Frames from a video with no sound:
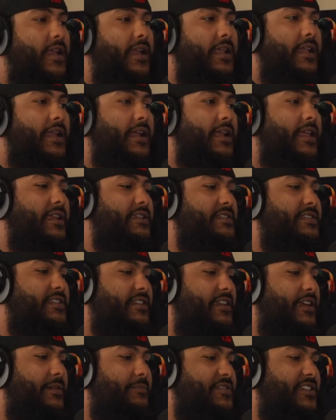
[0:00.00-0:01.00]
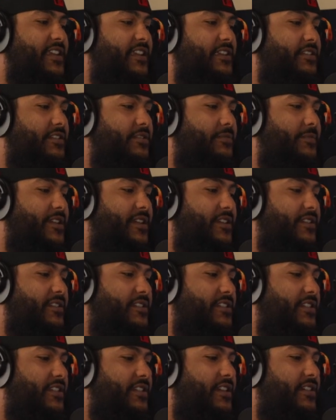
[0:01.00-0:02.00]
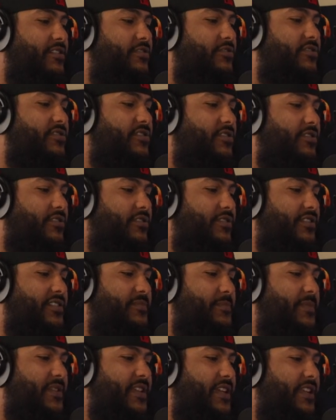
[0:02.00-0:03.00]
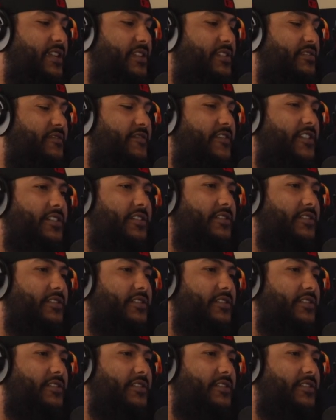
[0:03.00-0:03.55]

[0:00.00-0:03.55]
no, it's I'm telling you, man, the shit that goes on on this planet is fucking